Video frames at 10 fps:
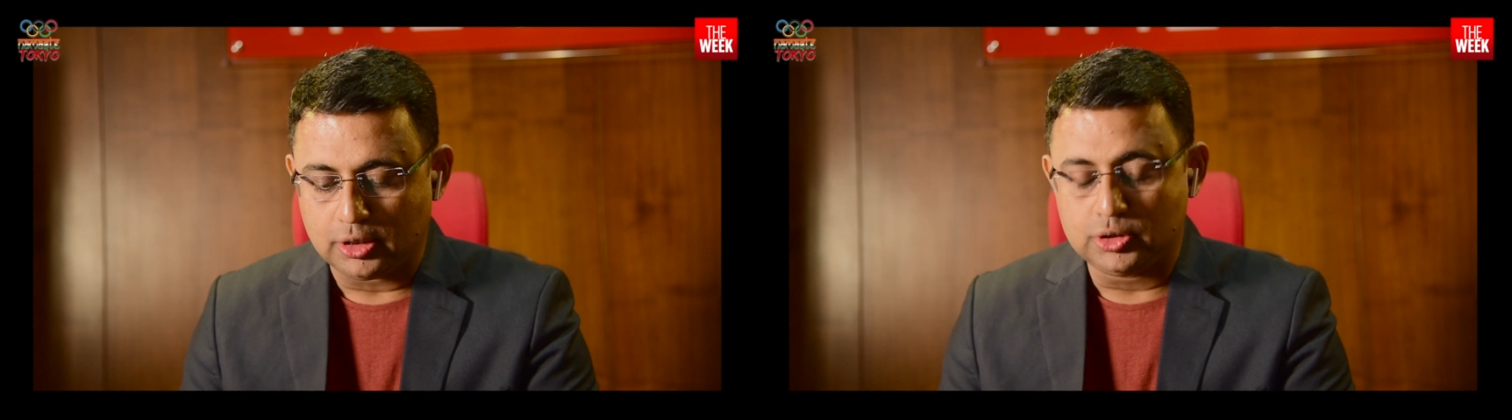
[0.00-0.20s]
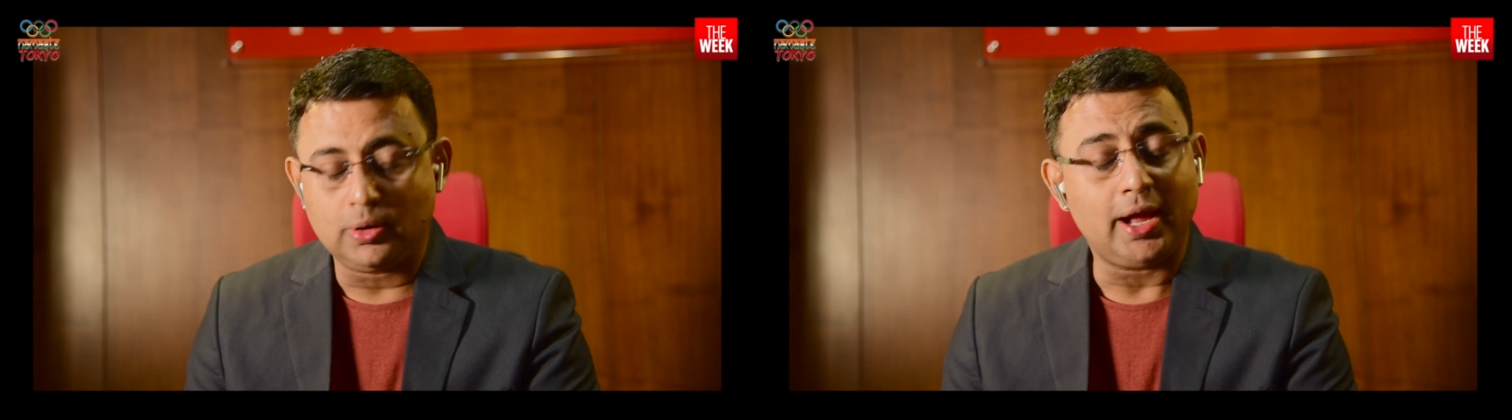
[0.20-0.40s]

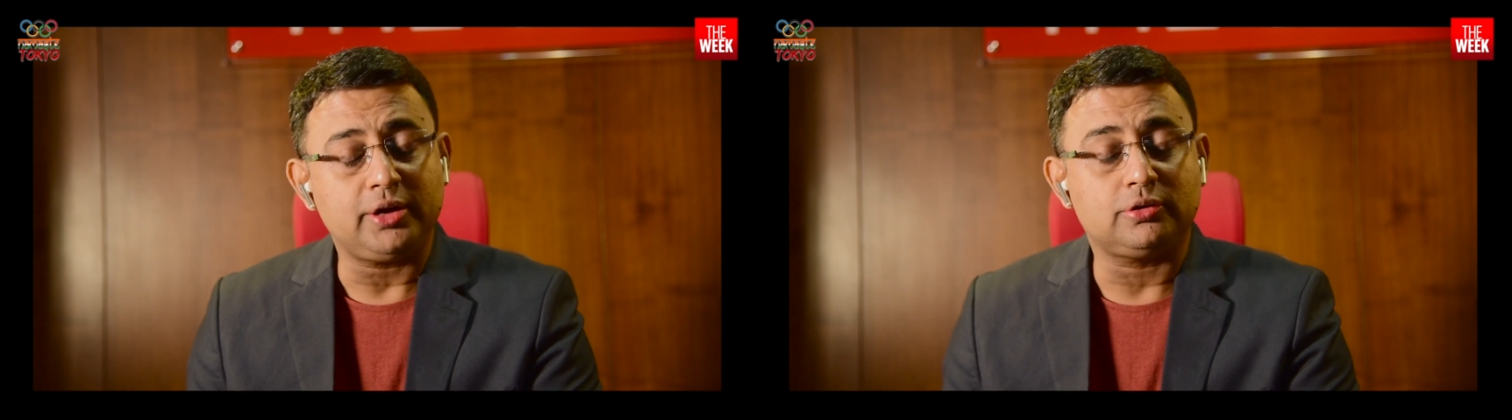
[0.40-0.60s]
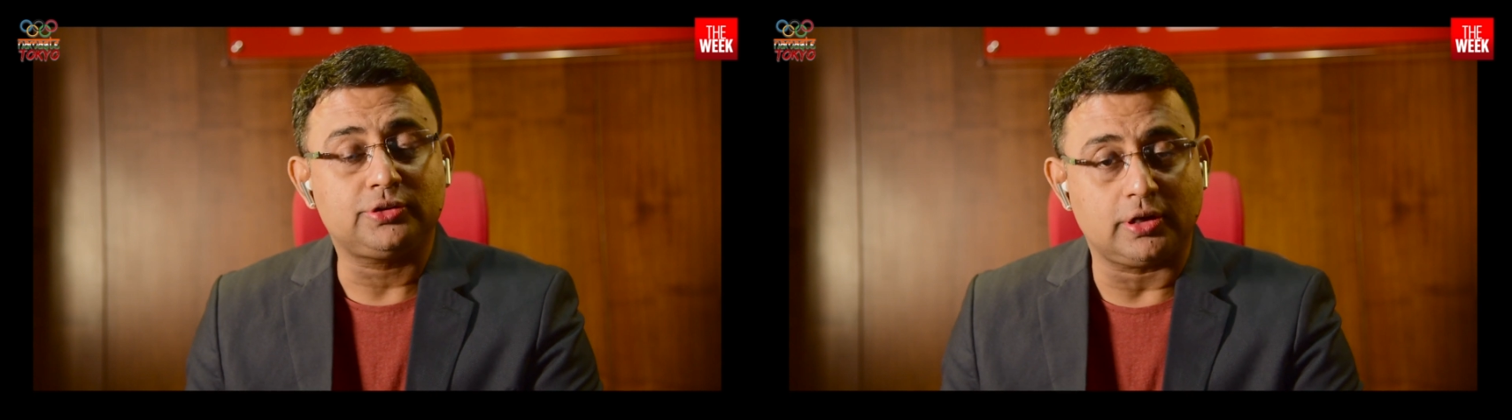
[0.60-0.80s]
you
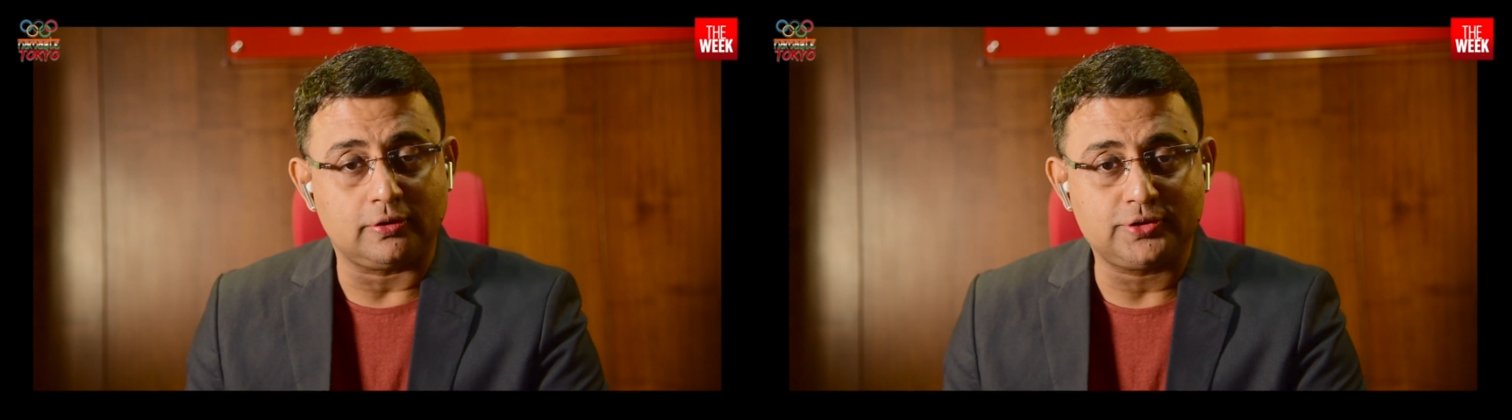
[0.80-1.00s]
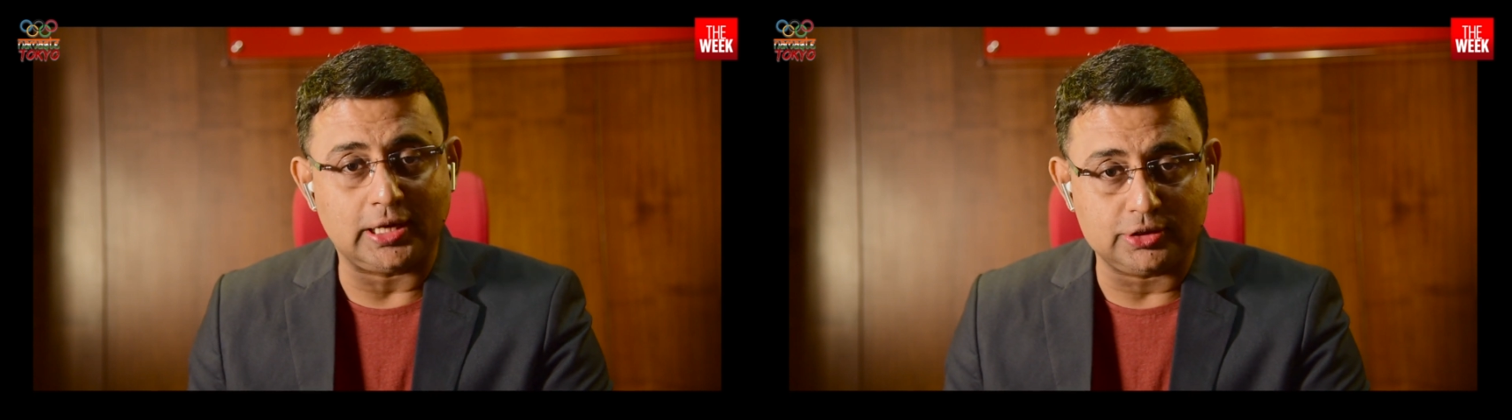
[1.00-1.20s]
had your share
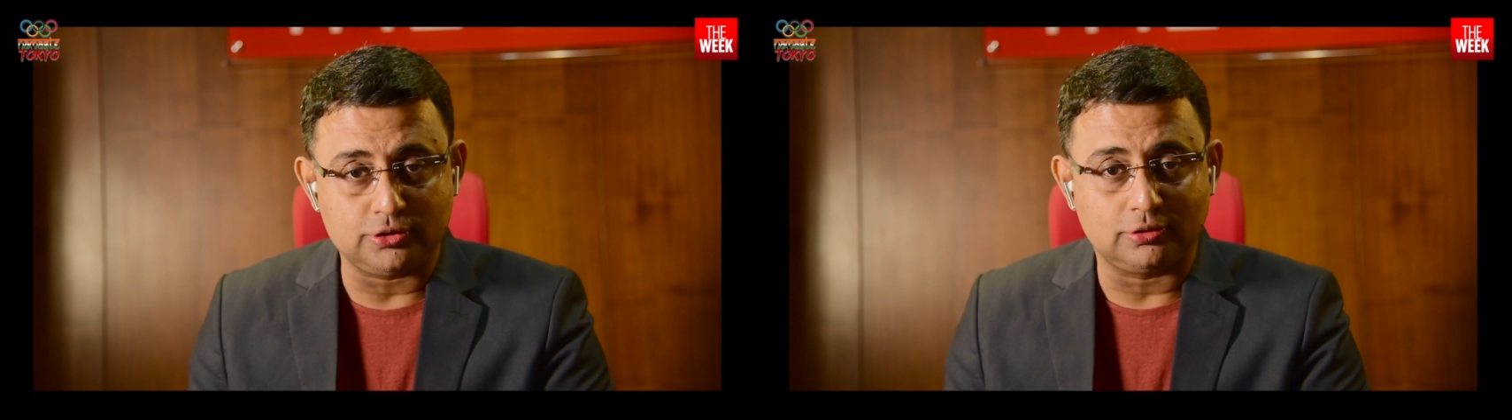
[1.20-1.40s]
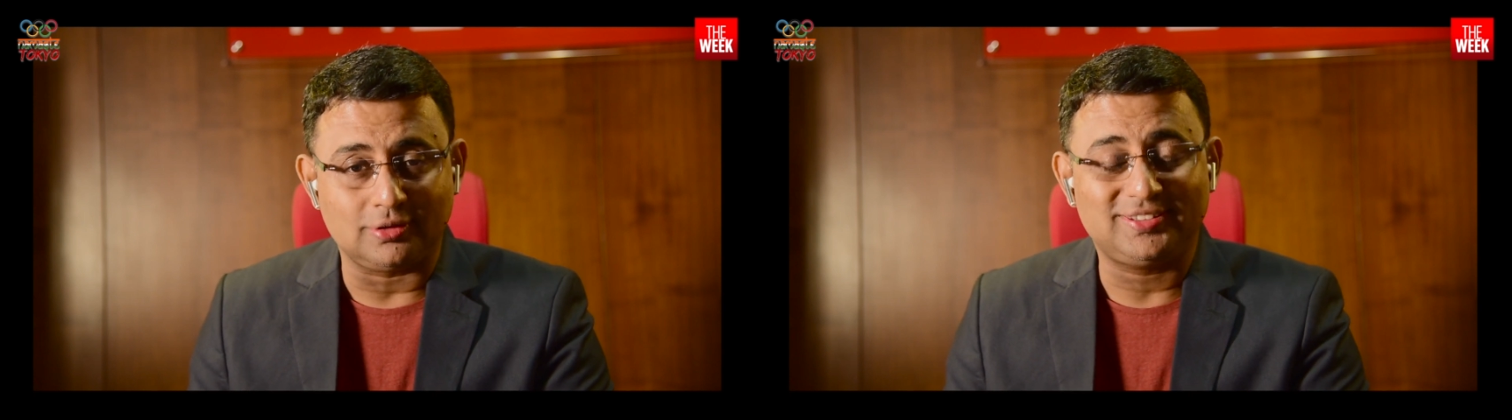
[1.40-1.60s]
of
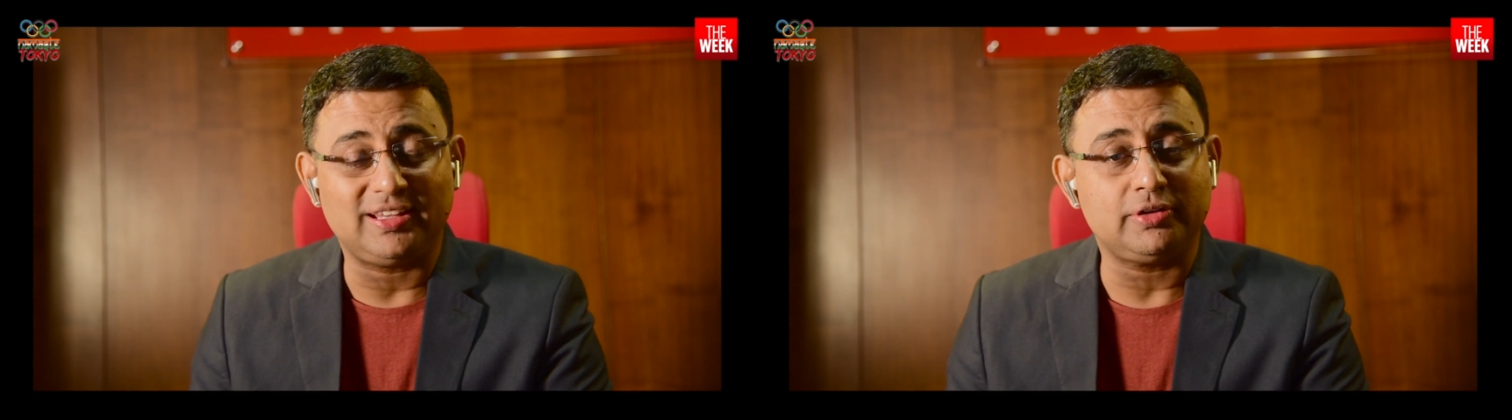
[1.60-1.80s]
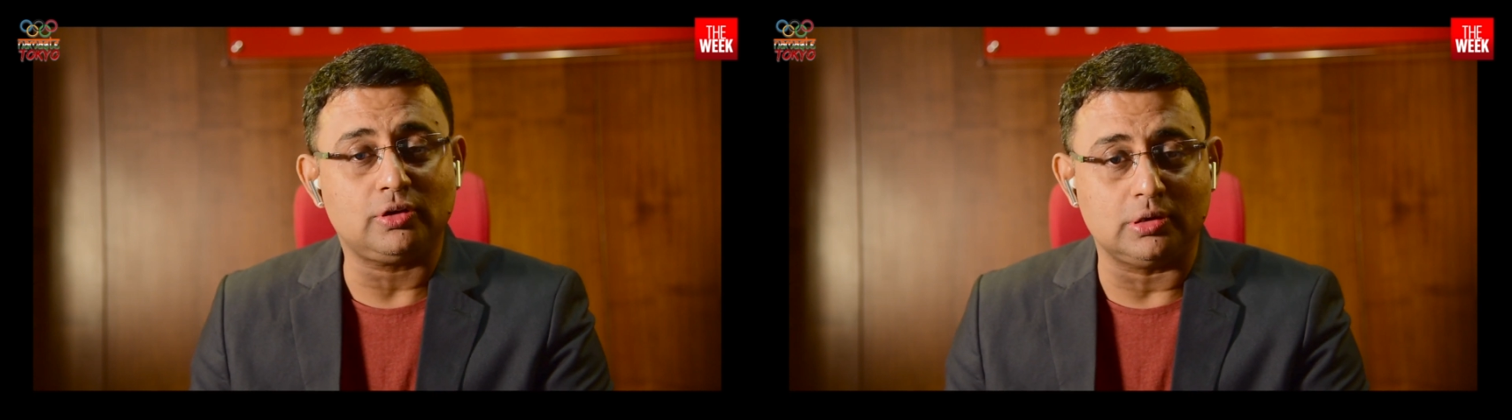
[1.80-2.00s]
challenges,
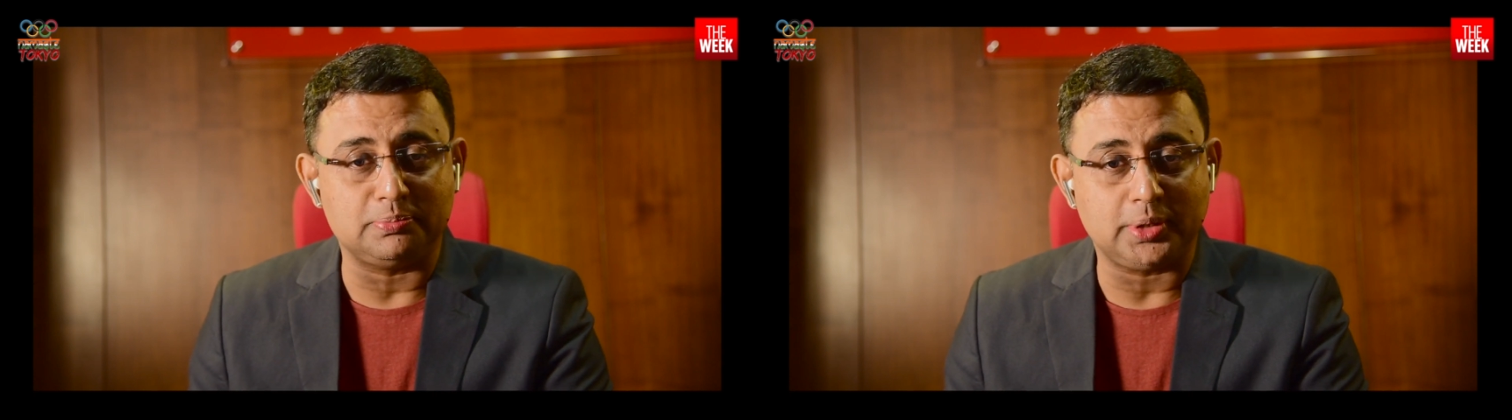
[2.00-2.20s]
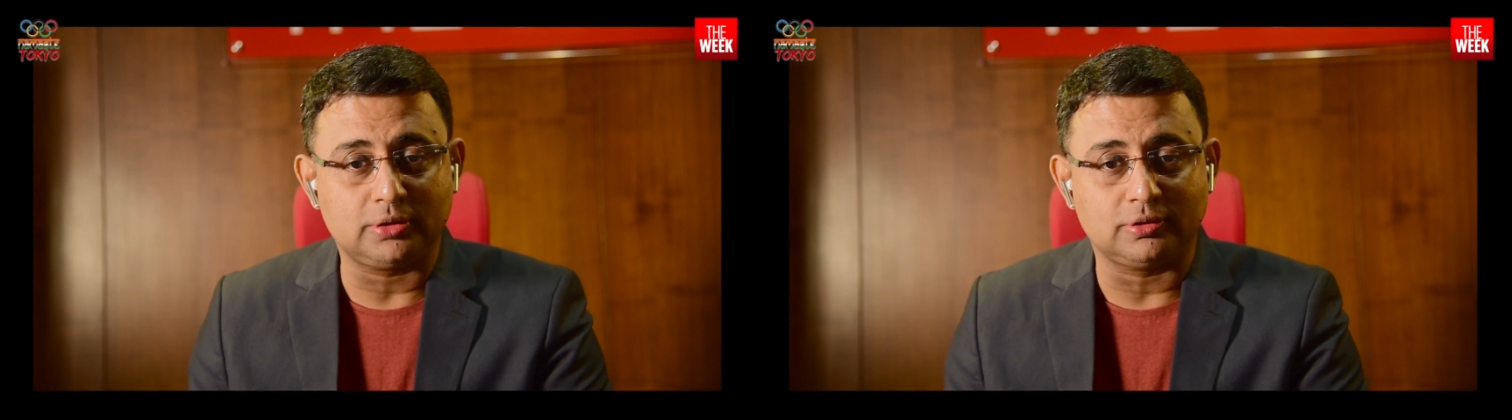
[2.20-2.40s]
7
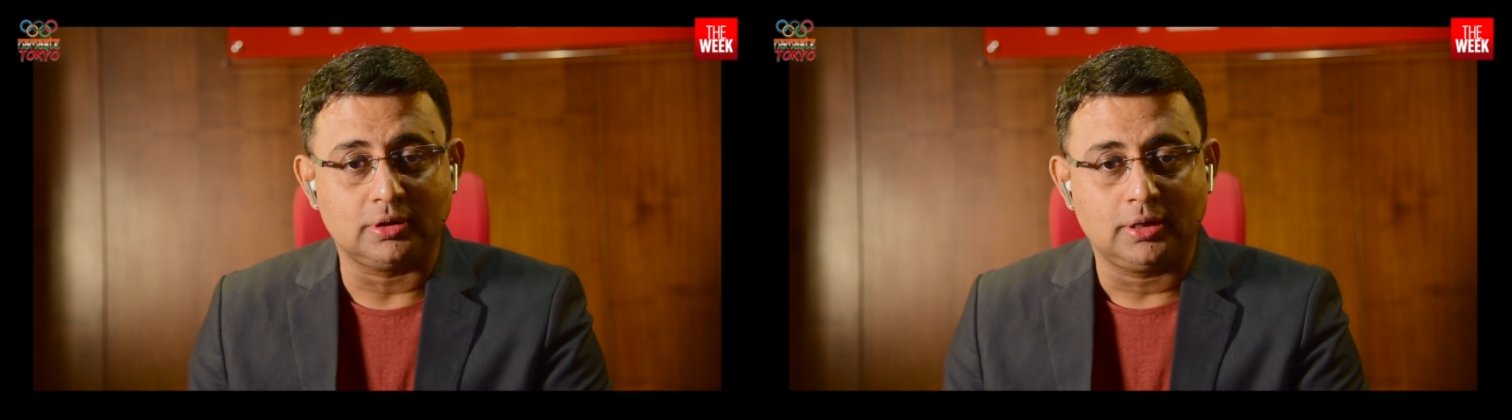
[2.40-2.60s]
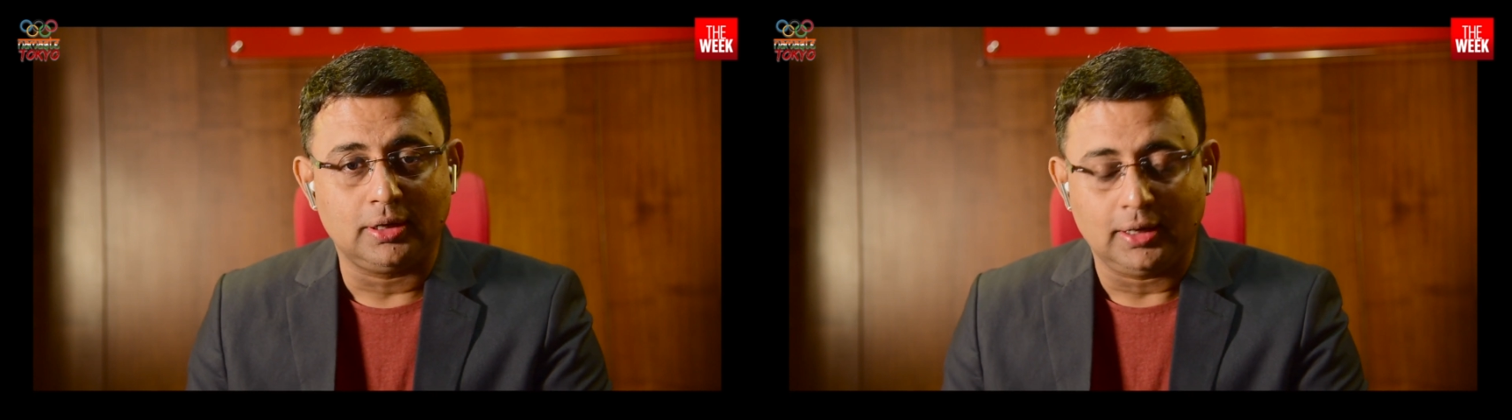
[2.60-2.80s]
Olympics.